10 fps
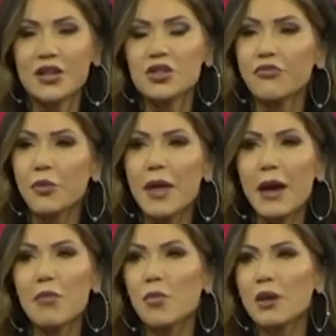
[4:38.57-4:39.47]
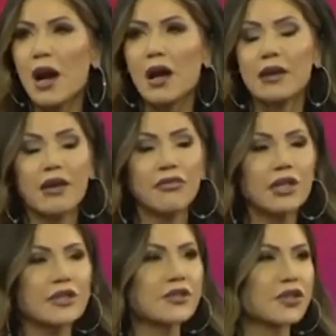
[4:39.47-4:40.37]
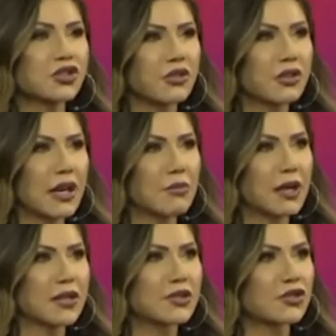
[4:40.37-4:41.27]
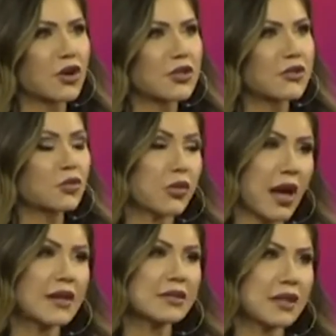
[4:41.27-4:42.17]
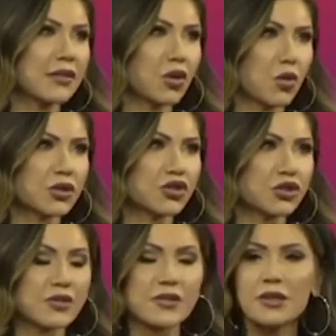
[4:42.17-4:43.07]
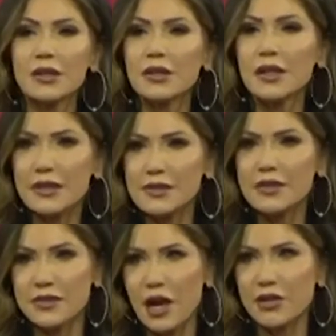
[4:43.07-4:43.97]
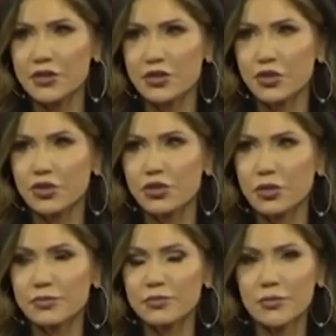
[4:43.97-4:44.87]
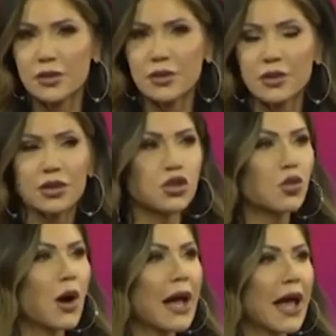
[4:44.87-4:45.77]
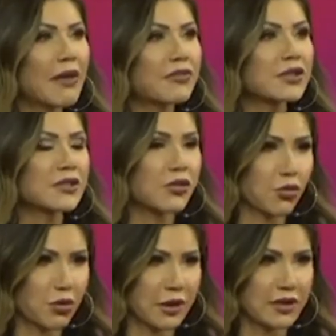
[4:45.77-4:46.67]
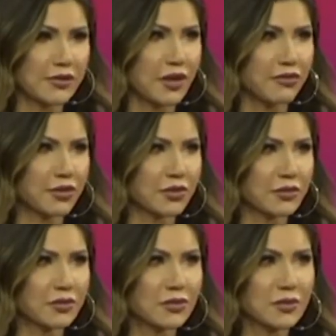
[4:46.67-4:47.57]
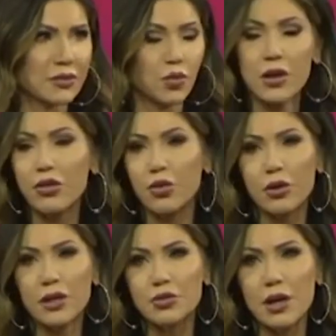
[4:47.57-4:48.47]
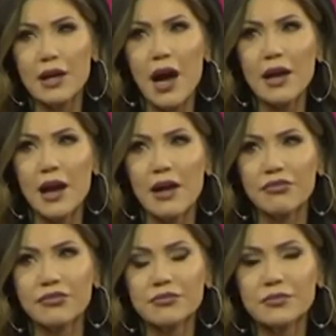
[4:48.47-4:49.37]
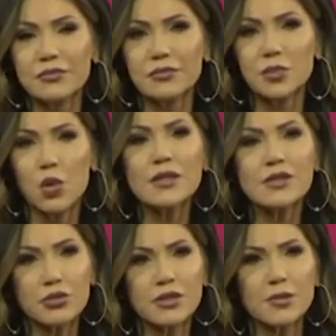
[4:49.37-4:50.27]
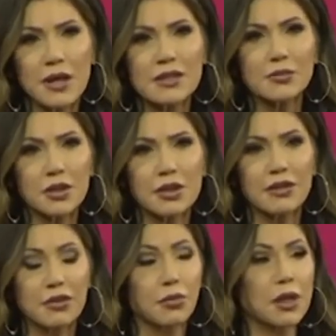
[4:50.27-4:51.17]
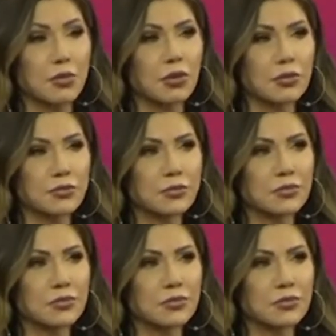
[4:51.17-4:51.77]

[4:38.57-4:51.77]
So from that moment on, every decision that I make starts with asking the questions, is this constitutional? Do I have this authority as governor? What authority do I not have? What is the responsibility of the people?